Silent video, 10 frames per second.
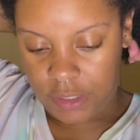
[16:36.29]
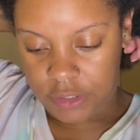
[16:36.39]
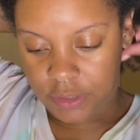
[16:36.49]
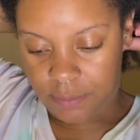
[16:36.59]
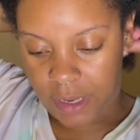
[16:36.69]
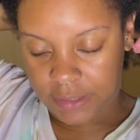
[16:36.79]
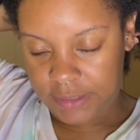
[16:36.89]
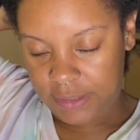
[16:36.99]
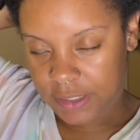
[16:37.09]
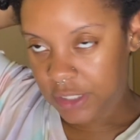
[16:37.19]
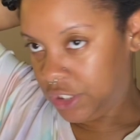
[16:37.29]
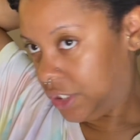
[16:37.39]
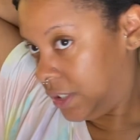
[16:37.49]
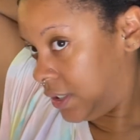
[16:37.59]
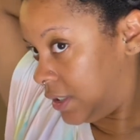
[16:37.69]
each of my
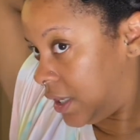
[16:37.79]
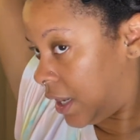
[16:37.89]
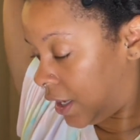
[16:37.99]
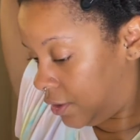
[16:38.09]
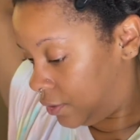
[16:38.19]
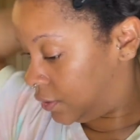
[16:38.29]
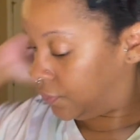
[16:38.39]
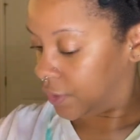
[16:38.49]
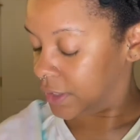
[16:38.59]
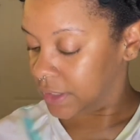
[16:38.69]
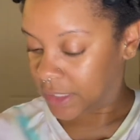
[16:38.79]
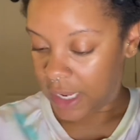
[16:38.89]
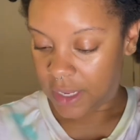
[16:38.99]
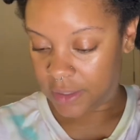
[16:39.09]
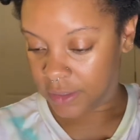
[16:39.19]
sections that I use for
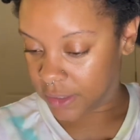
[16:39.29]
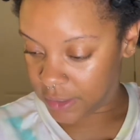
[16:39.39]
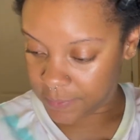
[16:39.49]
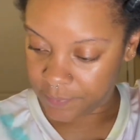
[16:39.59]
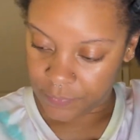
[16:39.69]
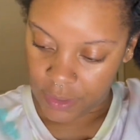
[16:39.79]
detangling,